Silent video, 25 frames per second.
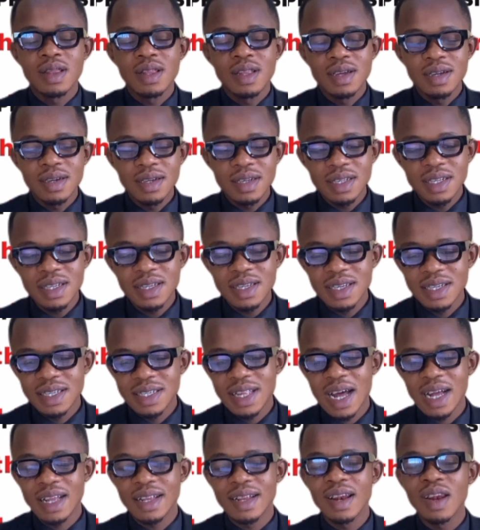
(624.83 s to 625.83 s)
The reason
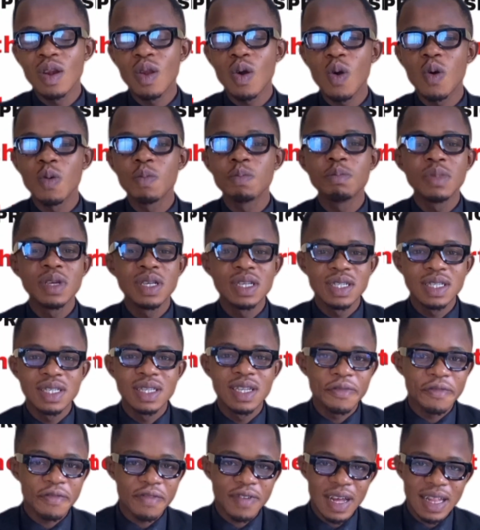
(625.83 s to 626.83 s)
is that law means
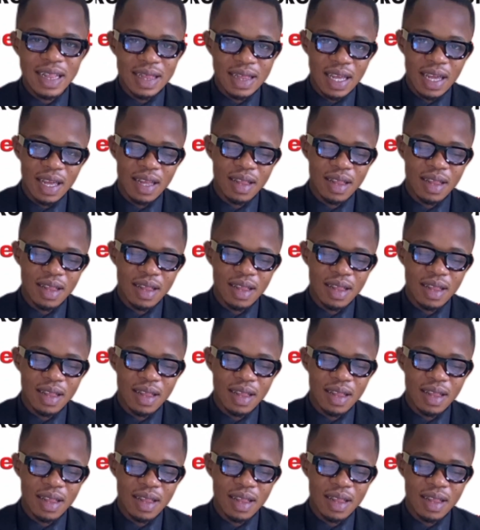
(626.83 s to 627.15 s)
different